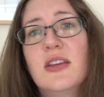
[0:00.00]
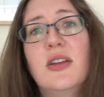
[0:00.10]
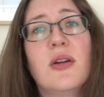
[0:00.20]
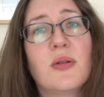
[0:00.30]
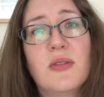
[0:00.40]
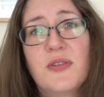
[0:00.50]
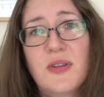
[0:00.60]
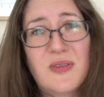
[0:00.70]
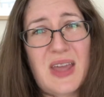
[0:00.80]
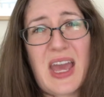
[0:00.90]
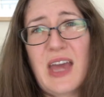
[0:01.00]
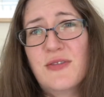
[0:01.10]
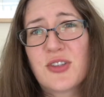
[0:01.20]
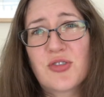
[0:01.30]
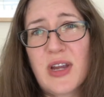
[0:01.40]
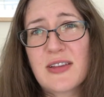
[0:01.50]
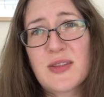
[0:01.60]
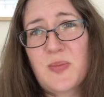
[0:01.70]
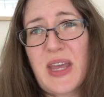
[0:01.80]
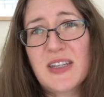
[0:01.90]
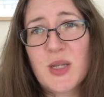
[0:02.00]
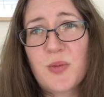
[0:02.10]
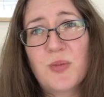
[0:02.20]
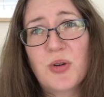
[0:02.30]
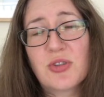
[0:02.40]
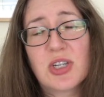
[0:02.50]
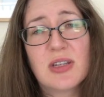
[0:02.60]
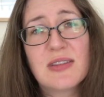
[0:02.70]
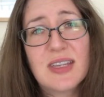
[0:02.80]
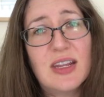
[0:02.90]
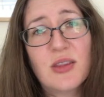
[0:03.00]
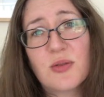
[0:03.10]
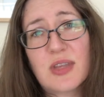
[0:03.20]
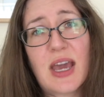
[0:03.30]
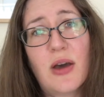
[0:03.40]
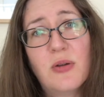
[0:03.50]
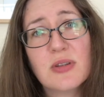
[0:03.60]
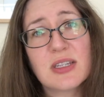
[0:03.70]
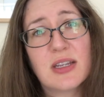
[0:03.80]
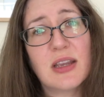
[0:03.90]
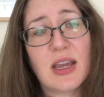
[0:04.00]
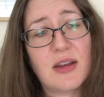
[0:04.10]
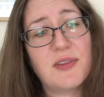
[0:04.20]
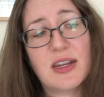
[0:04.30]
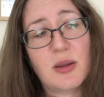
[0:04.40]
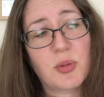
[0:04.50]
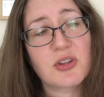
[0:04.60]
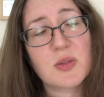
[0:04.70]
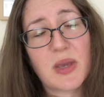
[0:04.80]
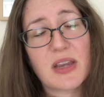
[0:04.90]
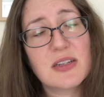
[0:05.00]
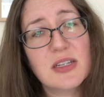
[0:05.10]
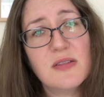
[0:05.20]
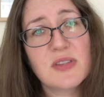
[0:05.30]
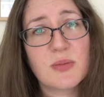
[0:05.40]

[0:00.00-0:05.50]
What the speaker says: If you have stress, pent up emotions, getting those out and kind of getting perspective.